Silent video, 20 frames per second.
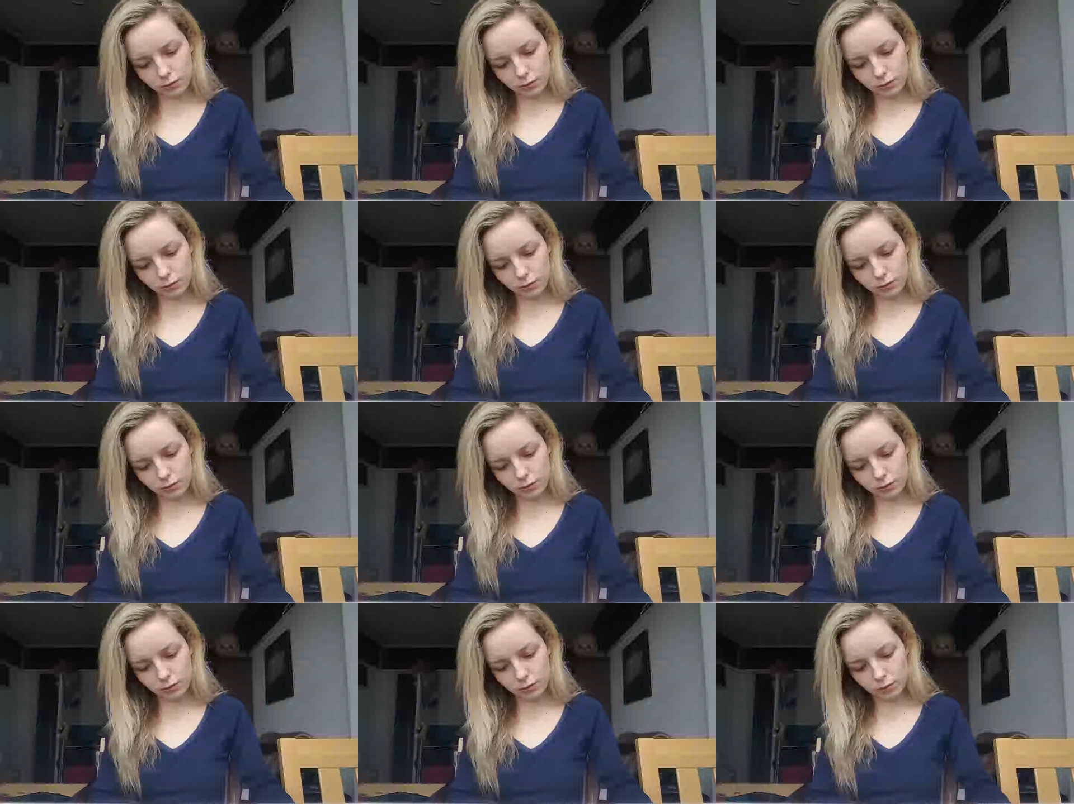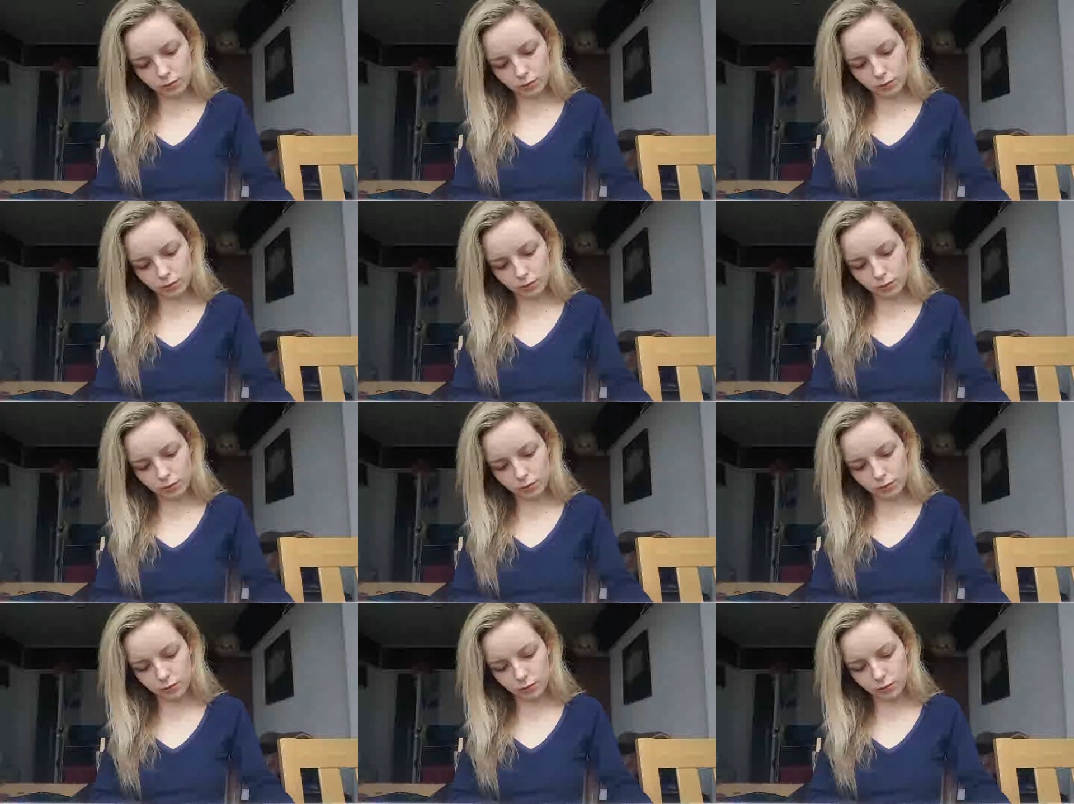
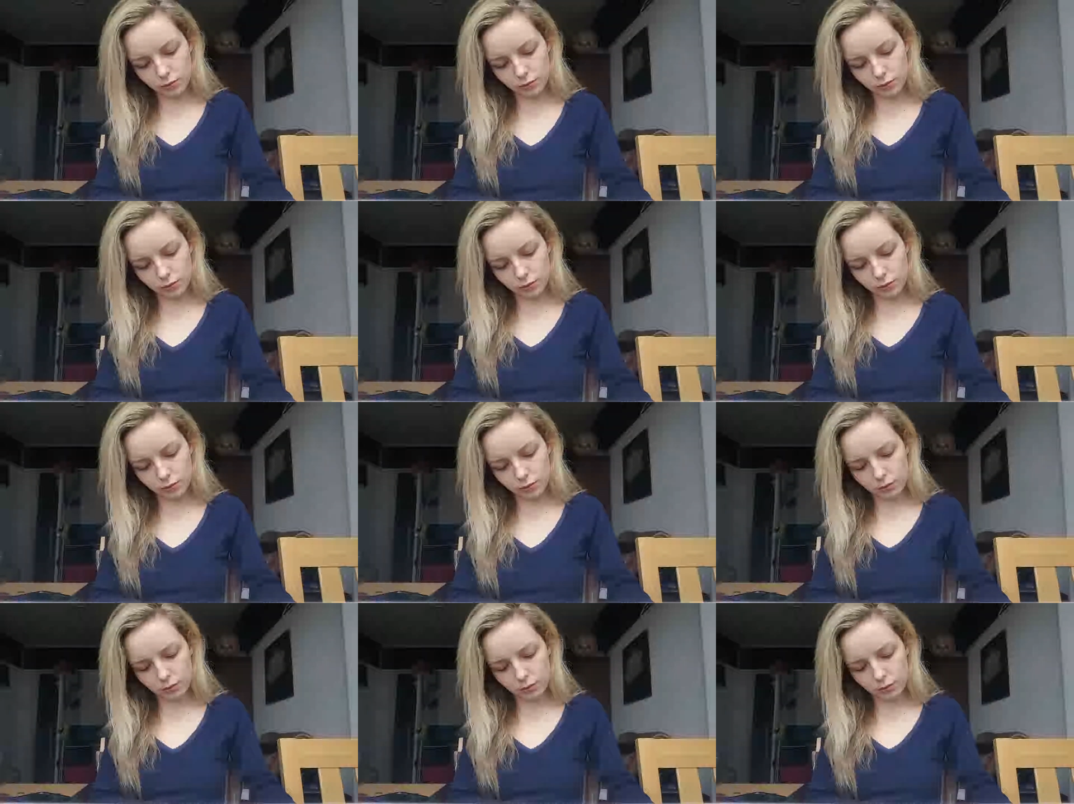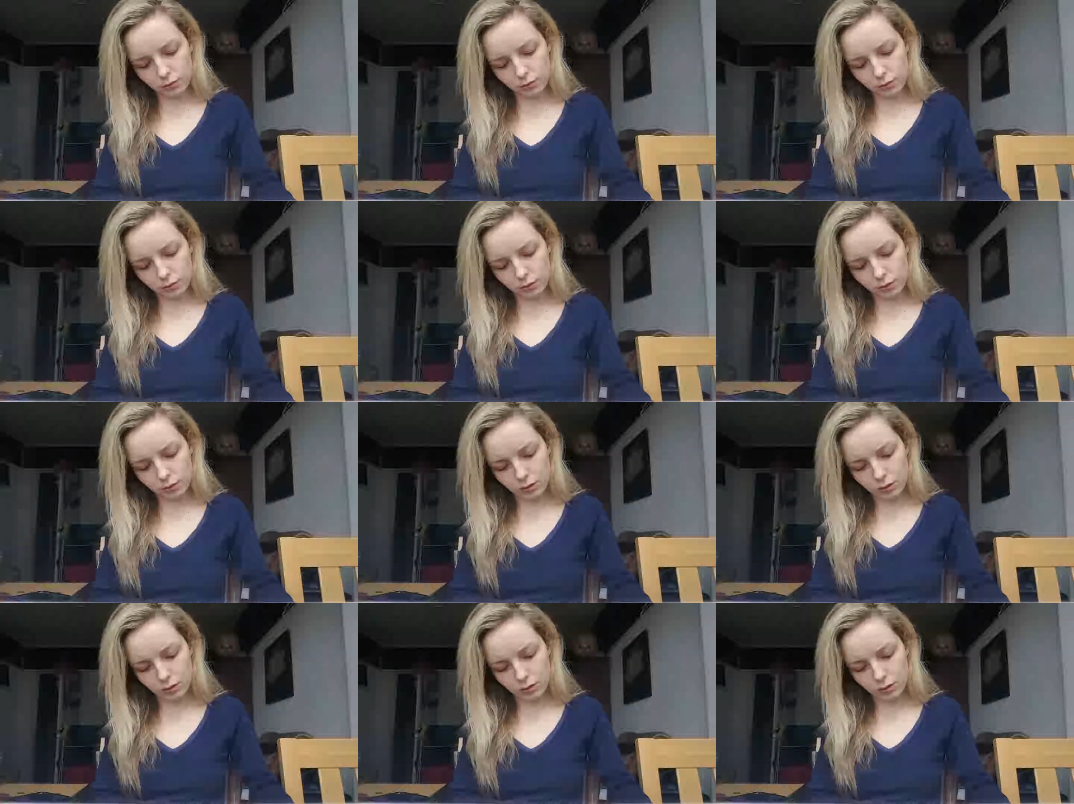
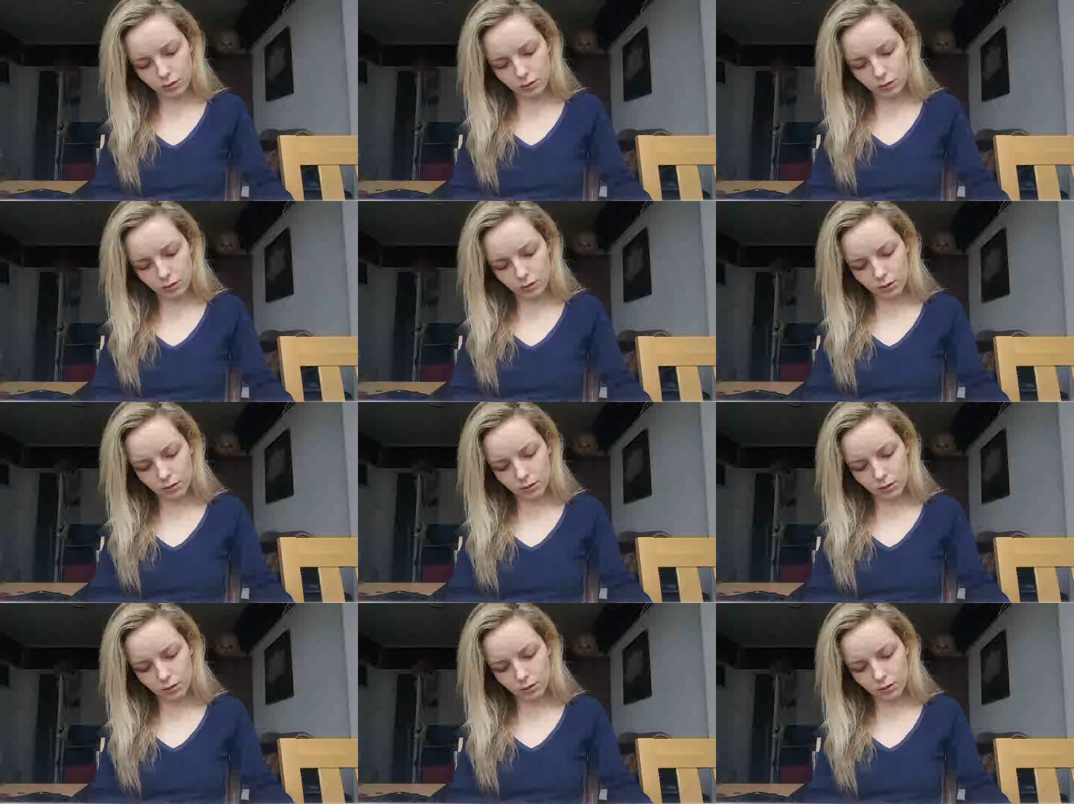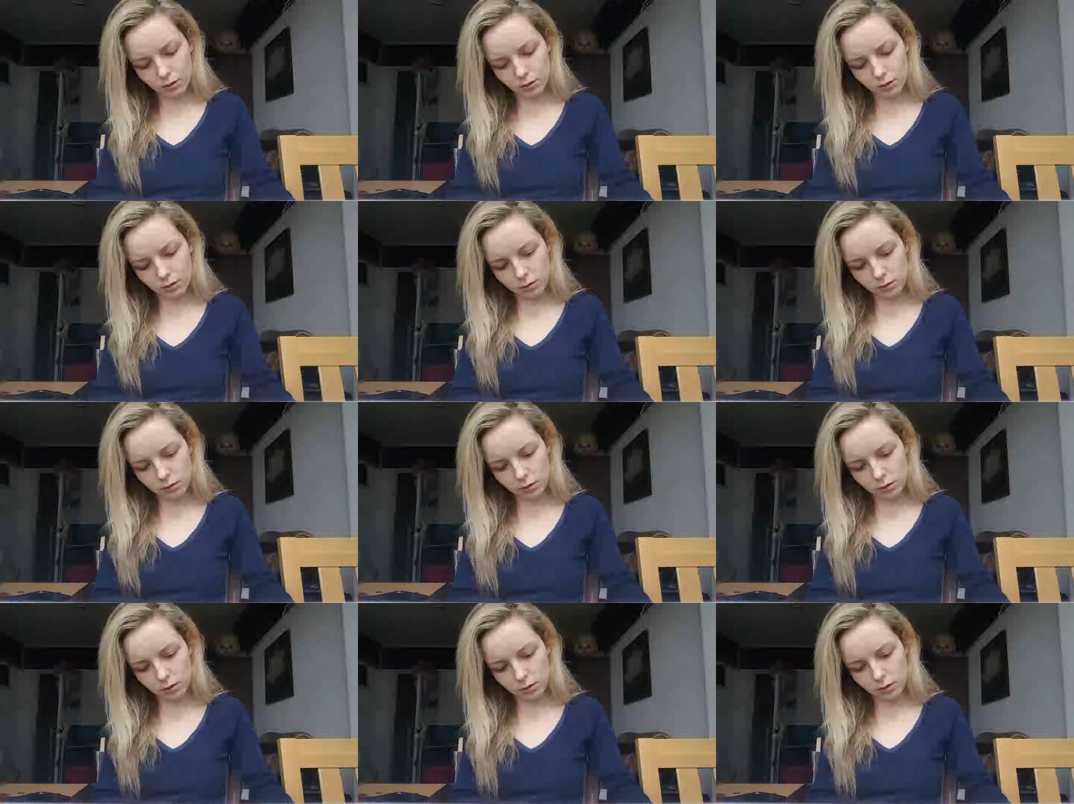
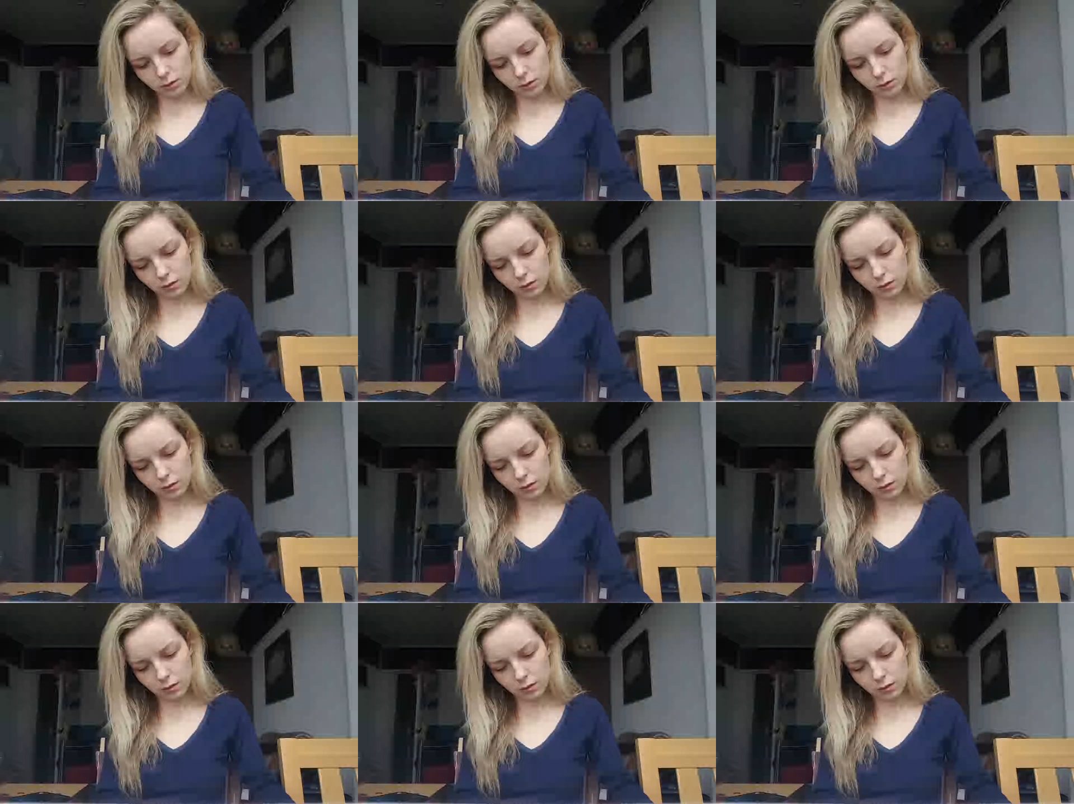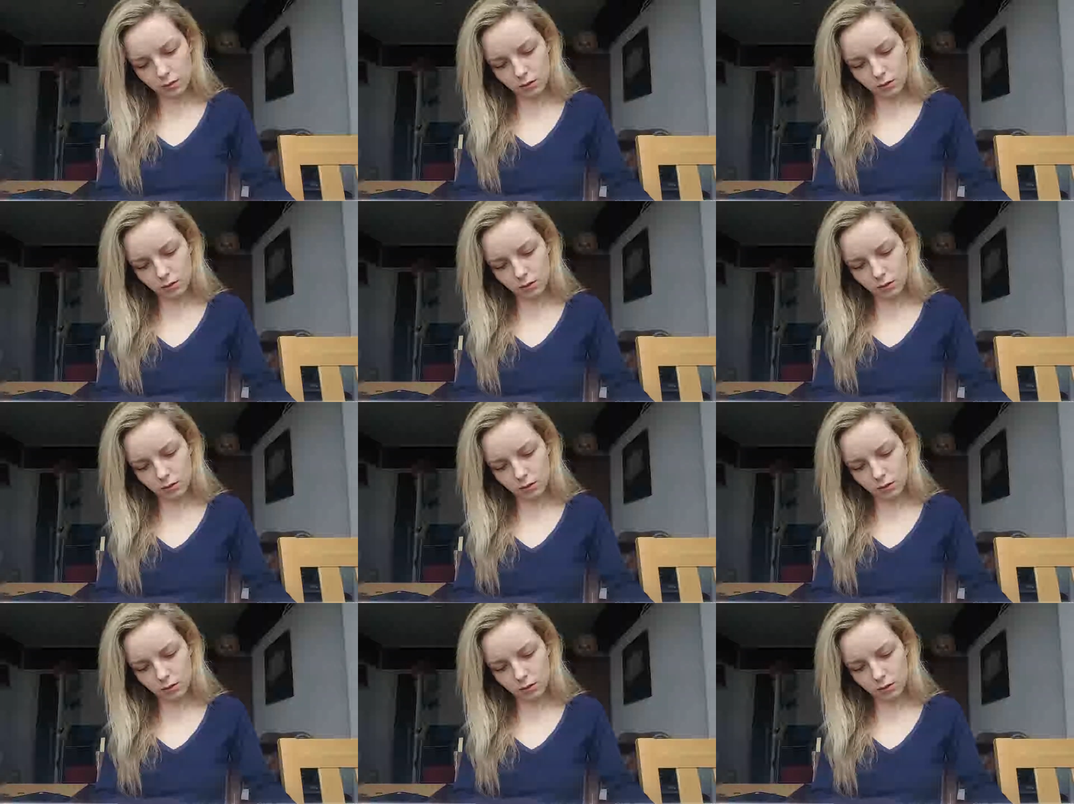No one is speaking in this clip.